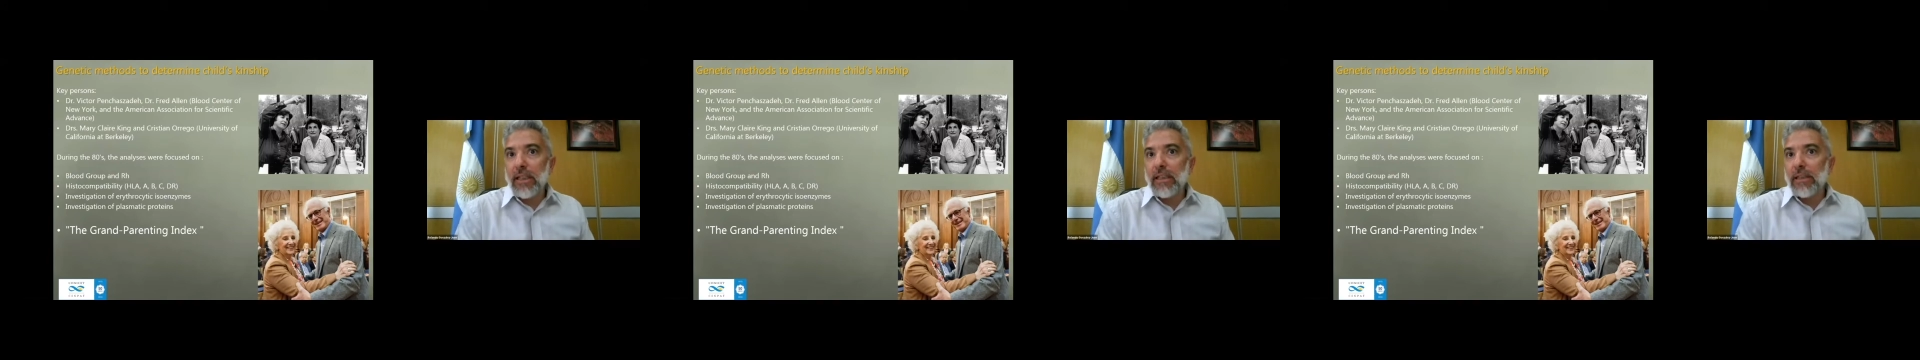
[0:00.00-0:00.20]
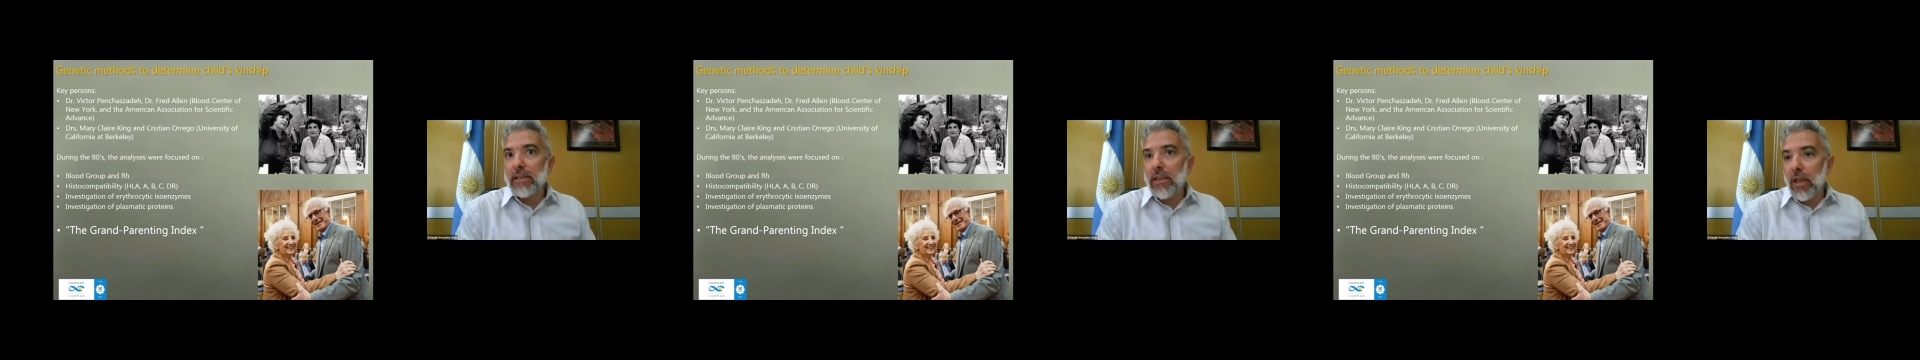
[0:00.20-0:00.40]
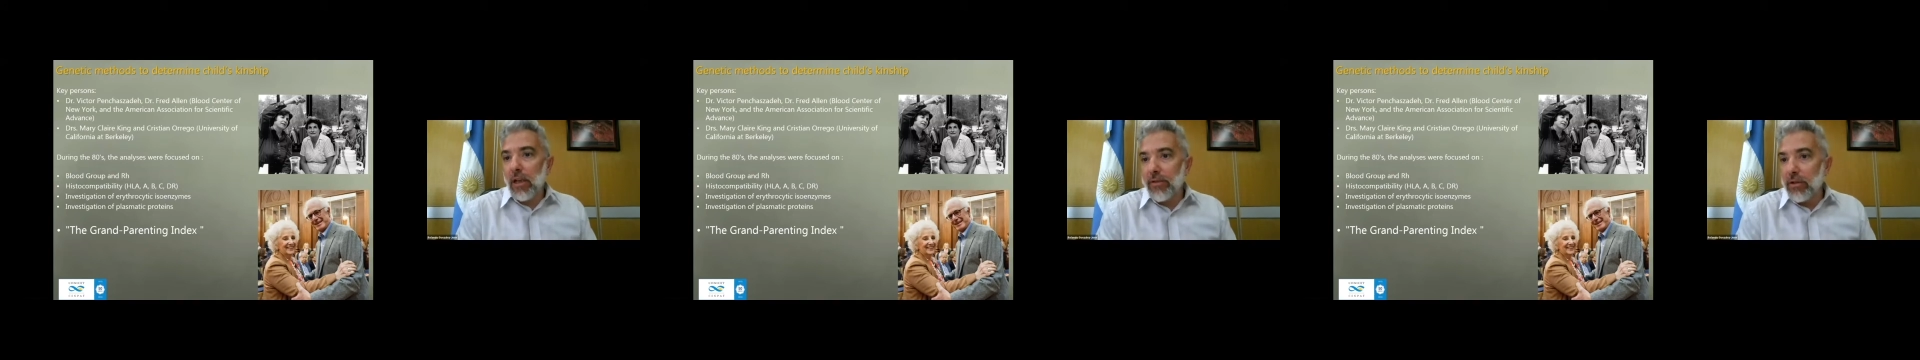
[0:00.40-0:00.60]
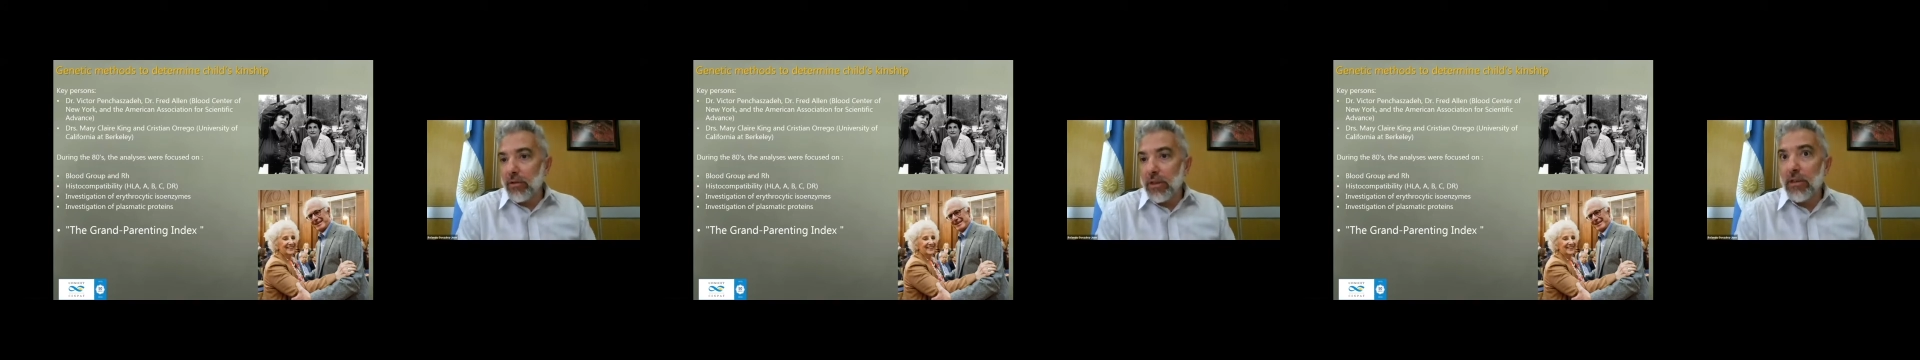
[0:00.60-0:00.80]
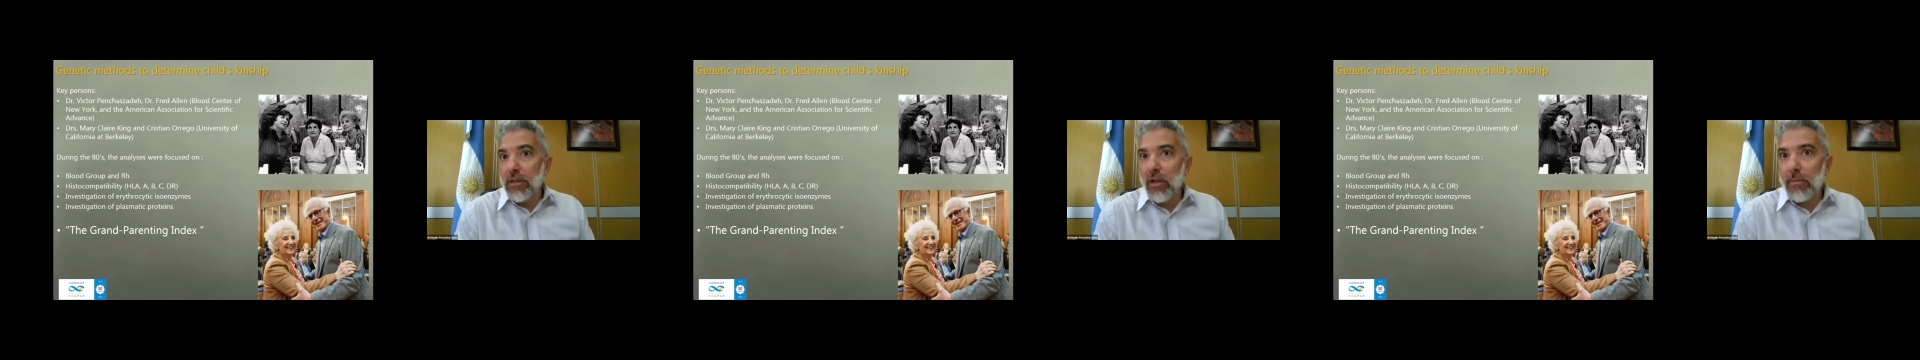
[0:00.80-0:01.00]
they sought to
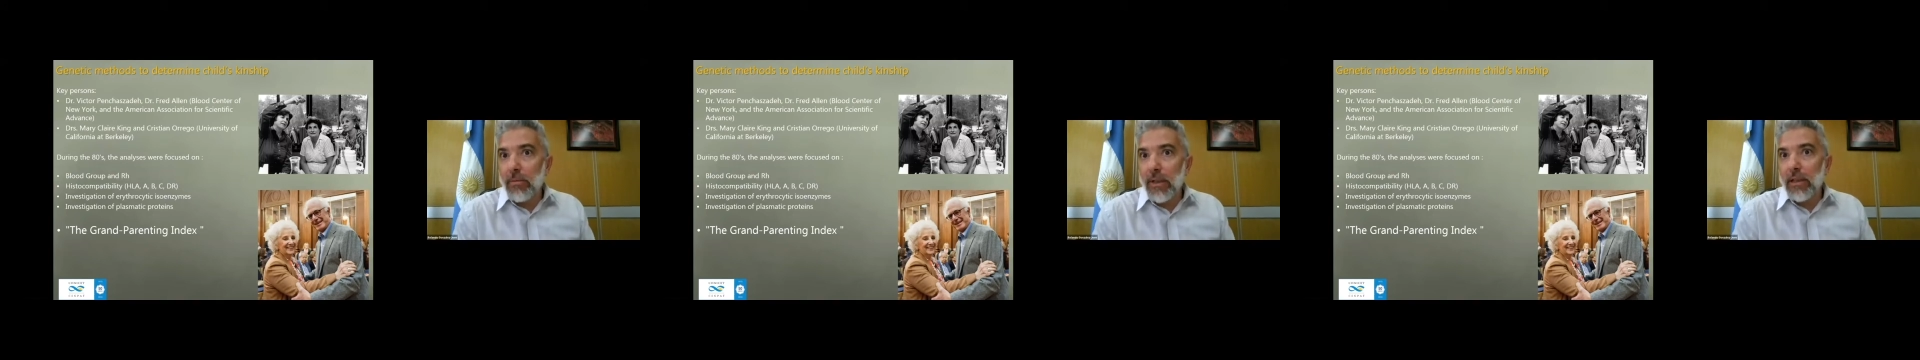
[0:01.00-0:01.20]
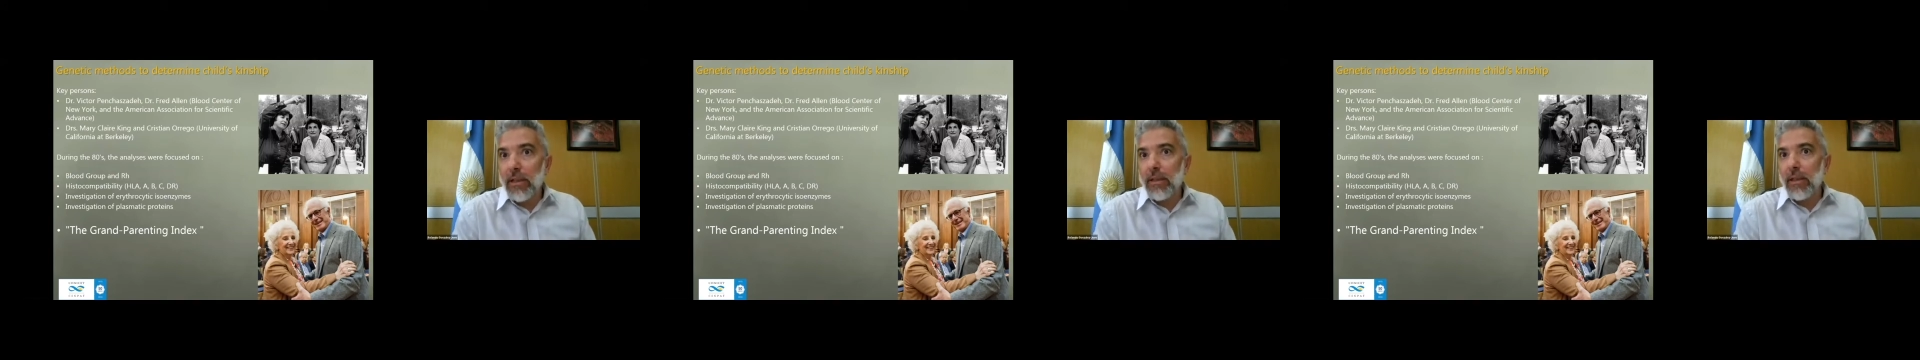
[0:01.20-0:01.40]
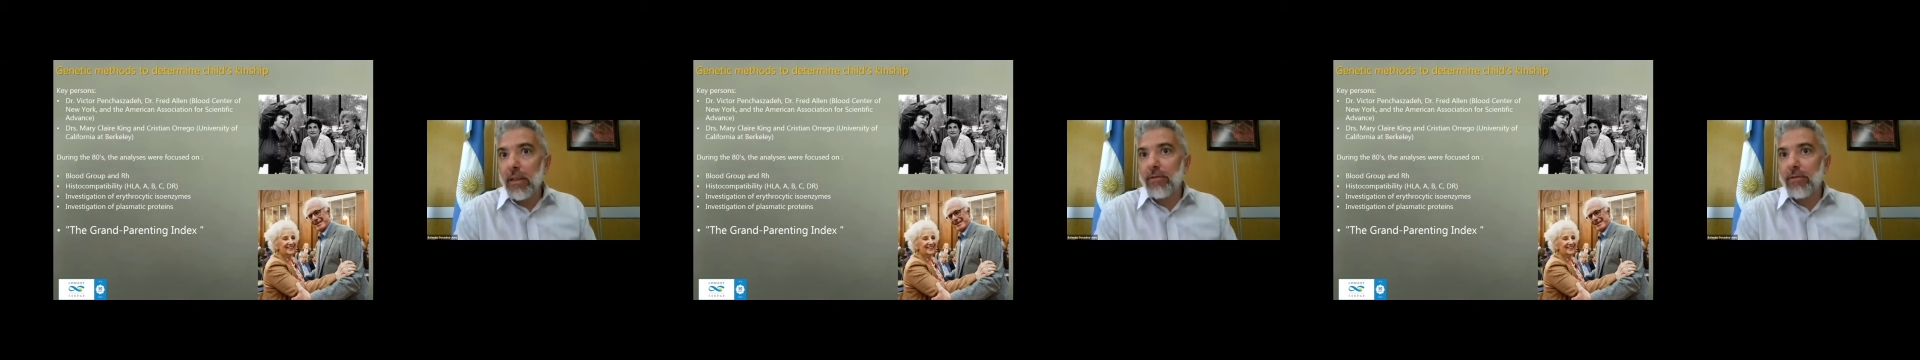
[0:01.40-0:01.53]
discover